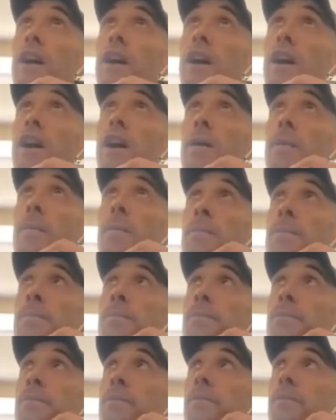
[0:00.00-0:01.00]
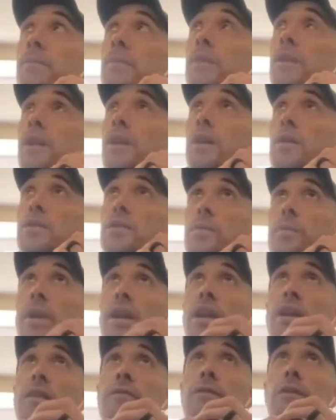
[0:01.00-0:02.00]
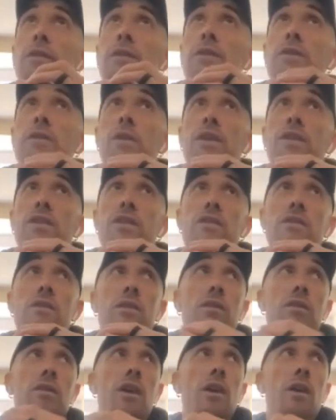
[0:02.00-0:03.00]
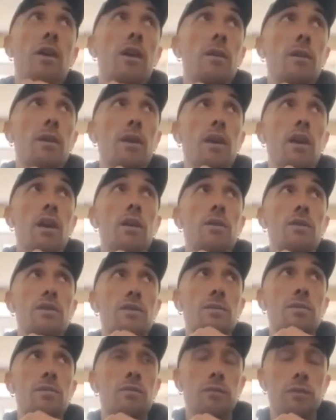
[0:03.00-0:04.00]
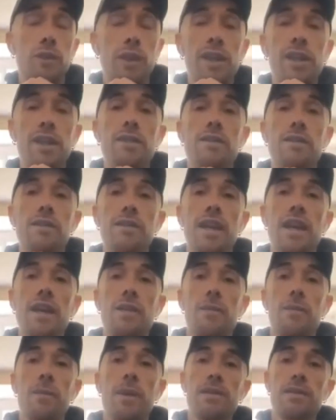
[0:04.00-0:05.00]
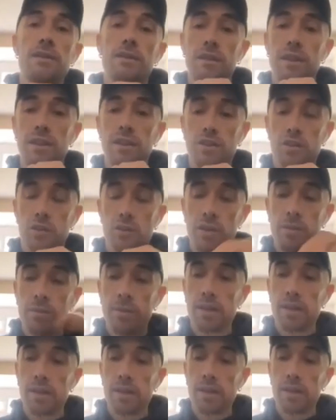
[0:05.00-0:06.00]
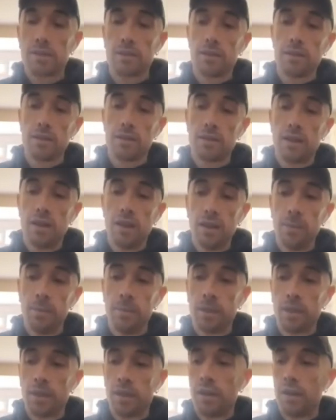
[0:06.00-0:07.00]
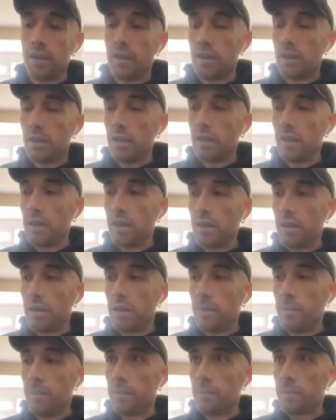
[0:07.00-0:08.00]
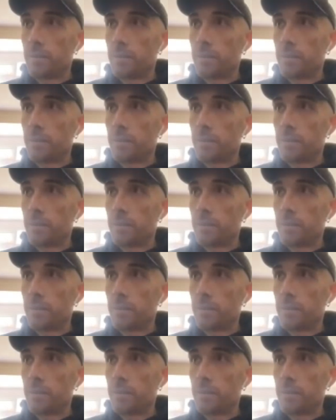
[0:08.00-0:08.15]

it was a big influence to us, because although I was really into death metal and extreme metal at the time, a